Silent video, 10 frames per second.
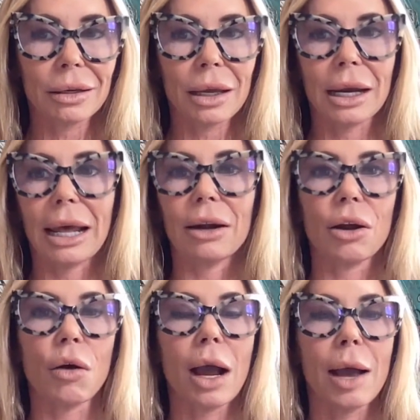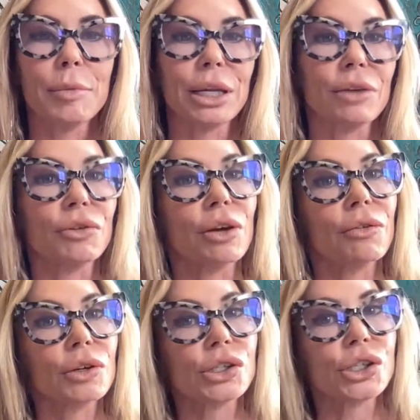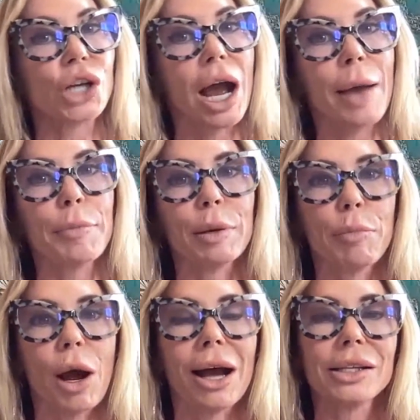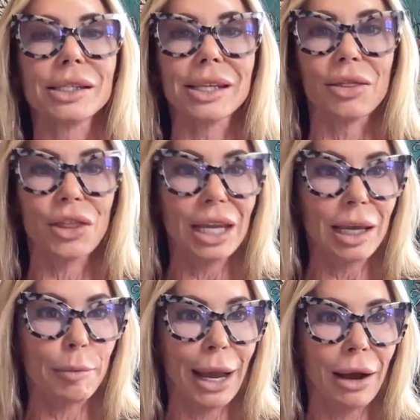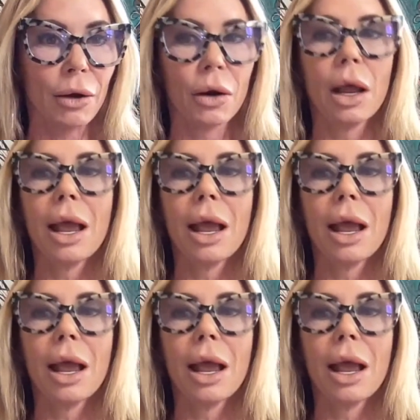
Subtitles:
And I don't know how many of you ever stop and pause to think about,